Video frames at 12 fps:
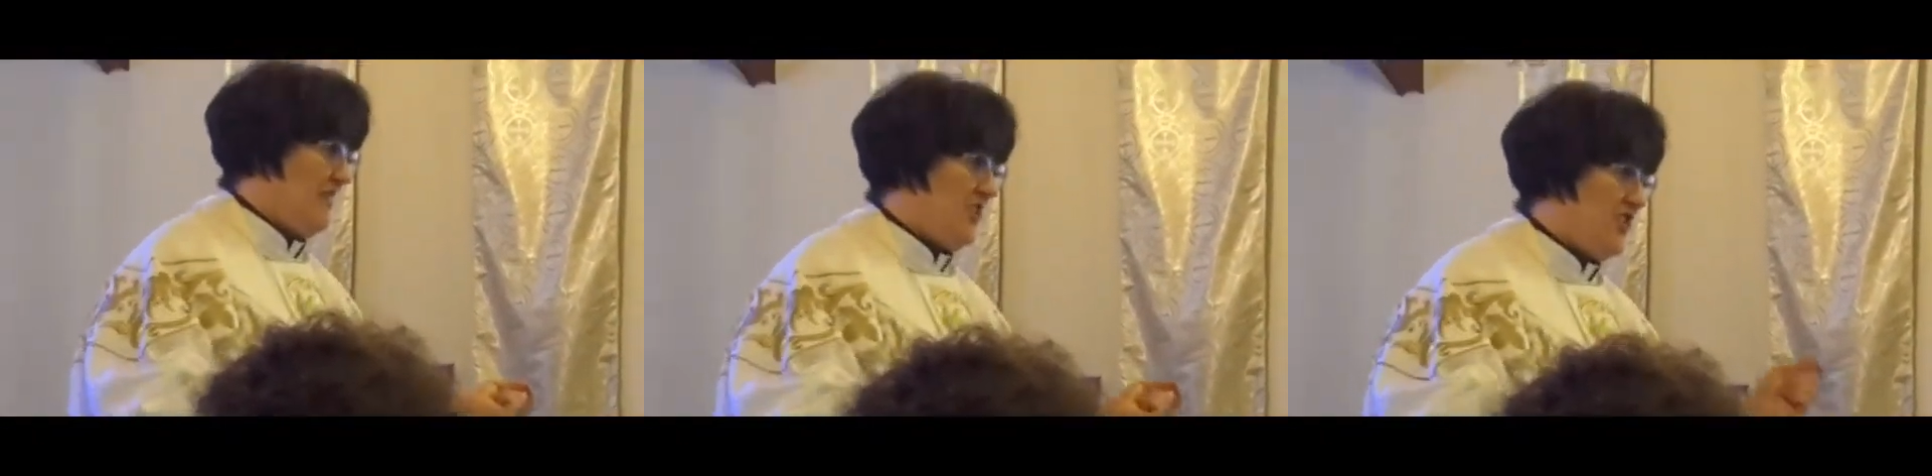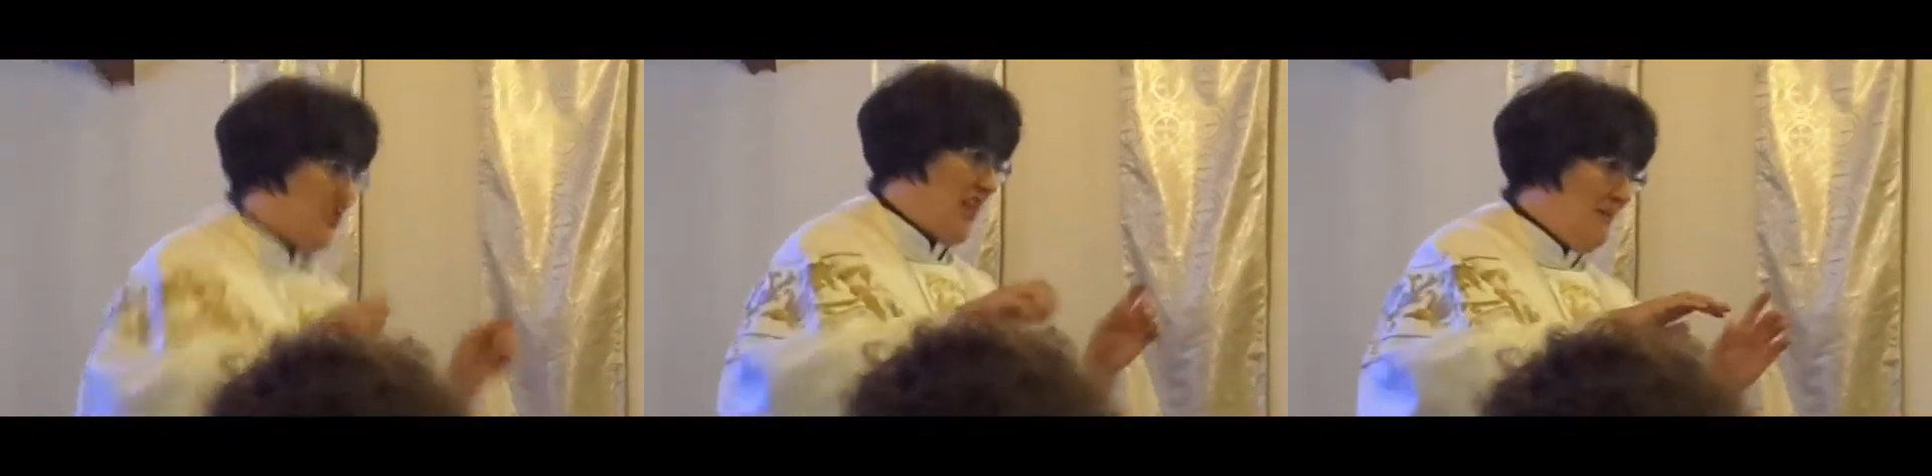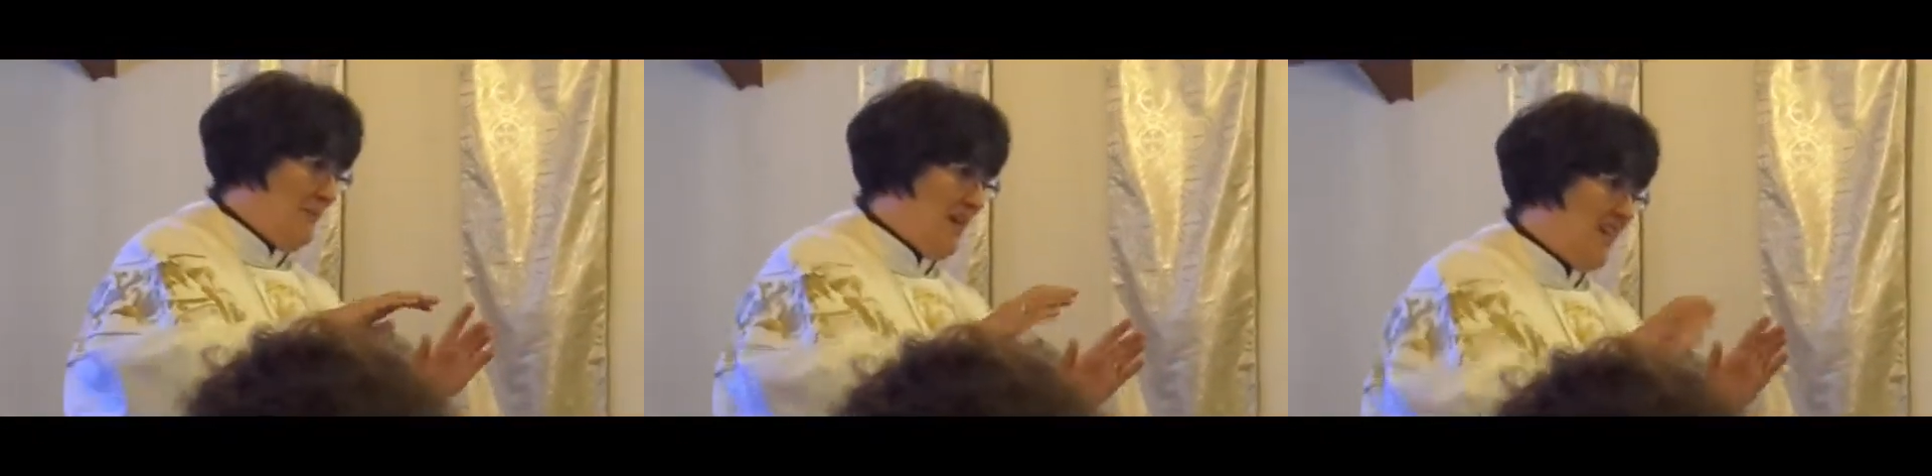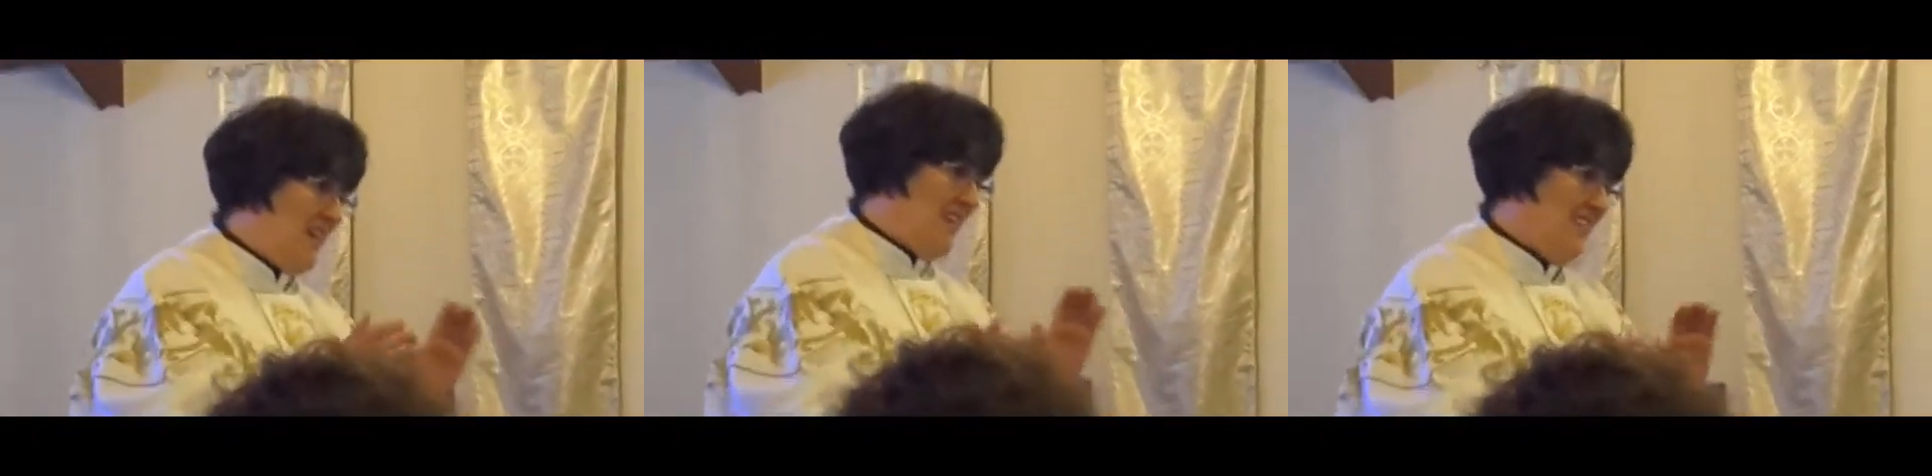
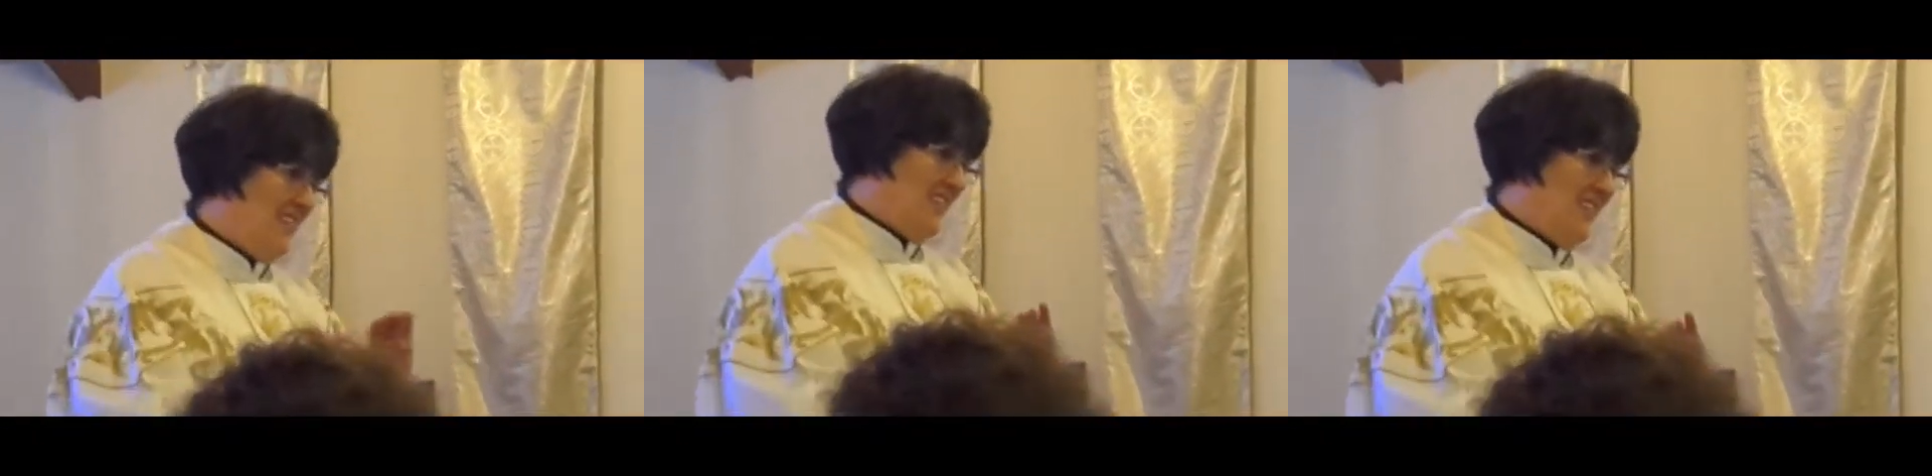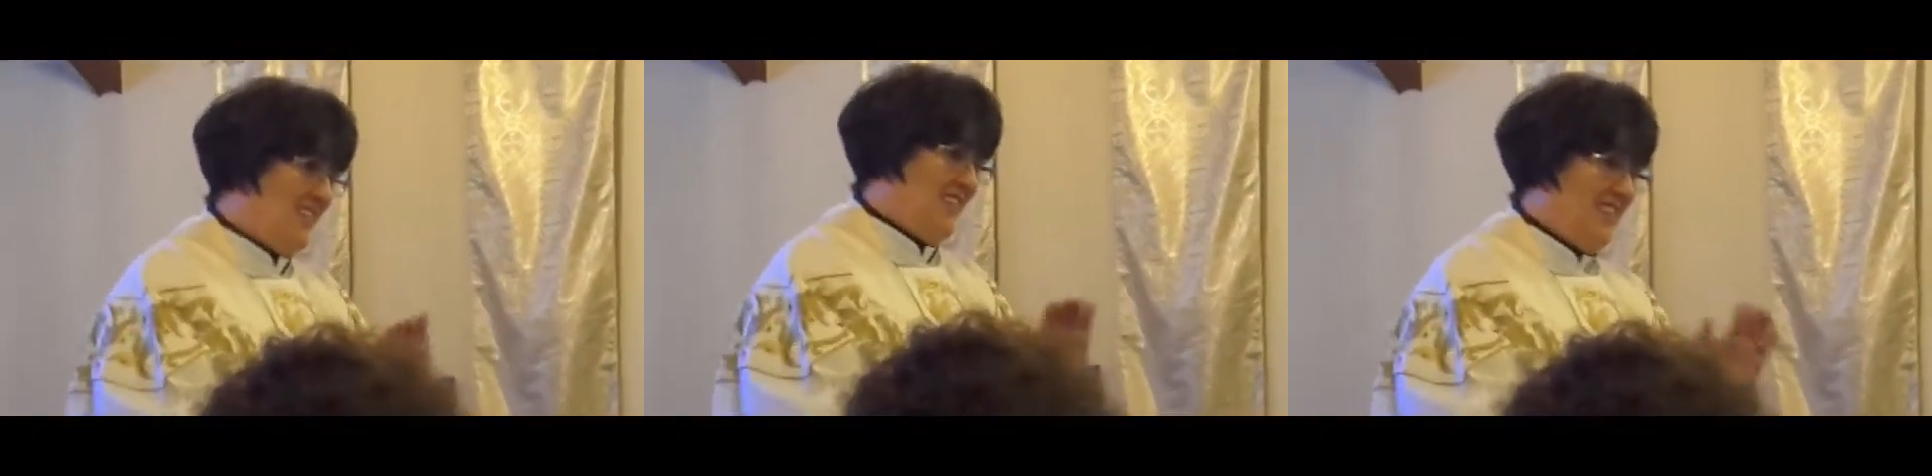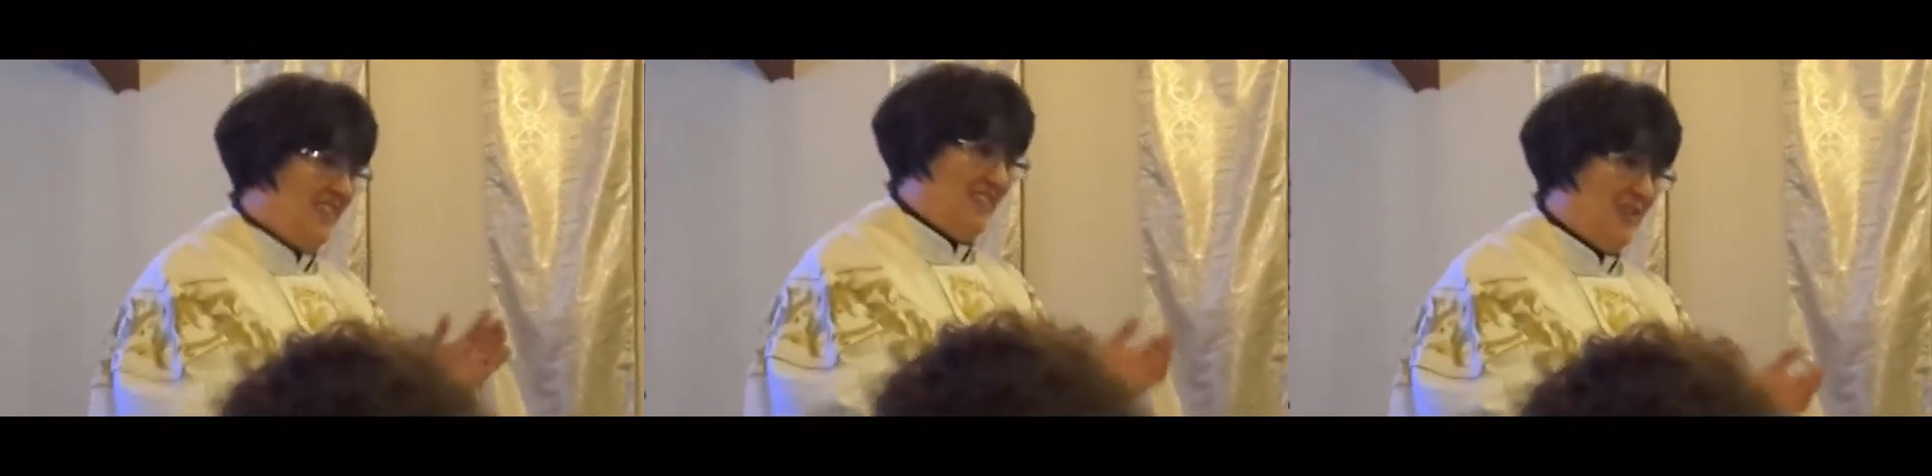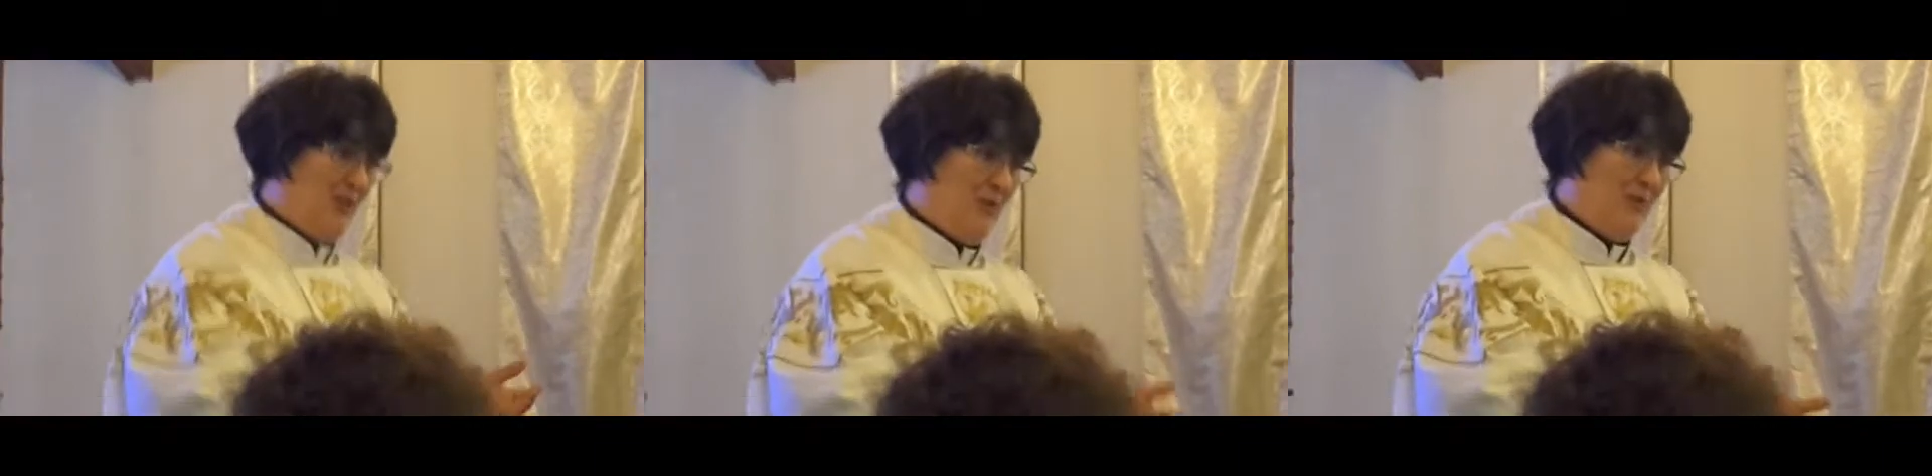Shaping
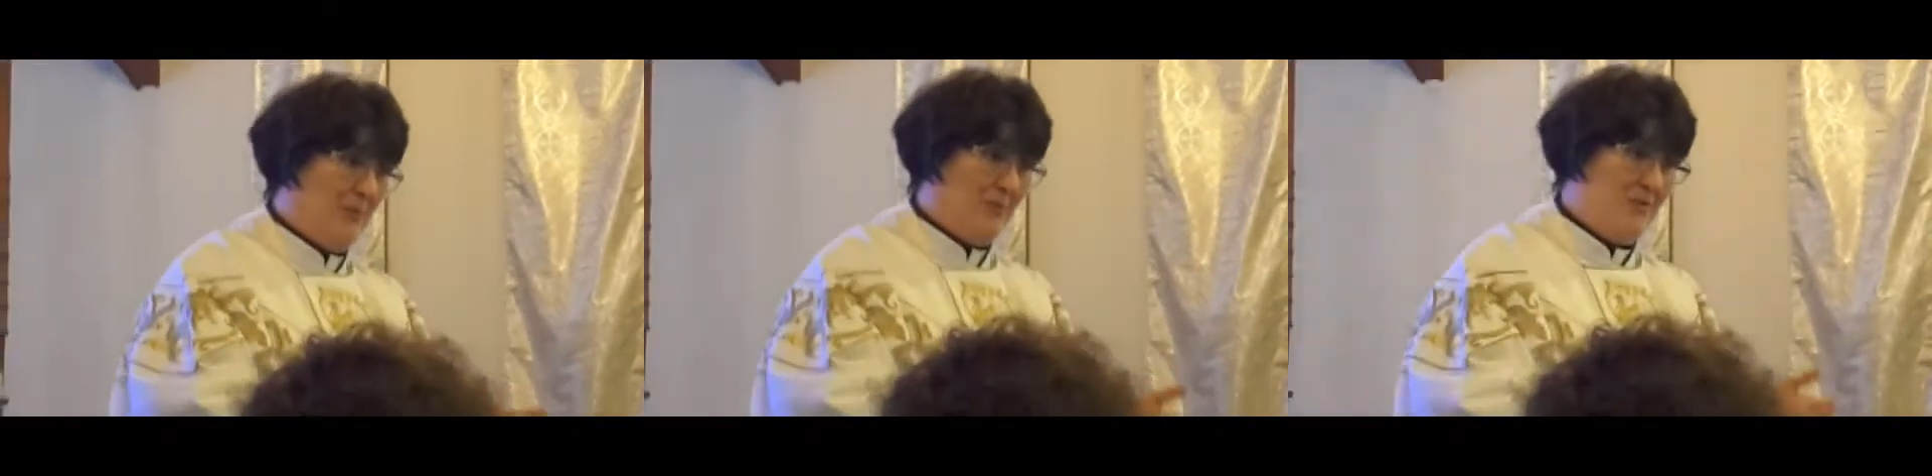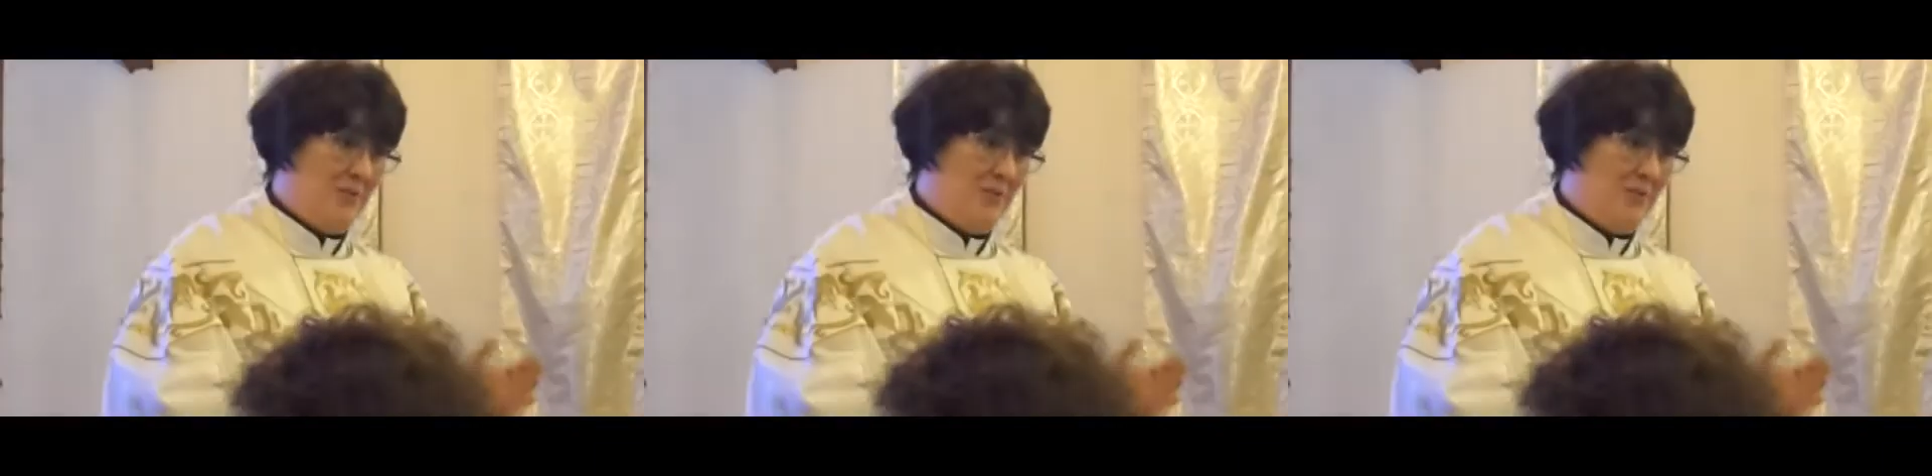you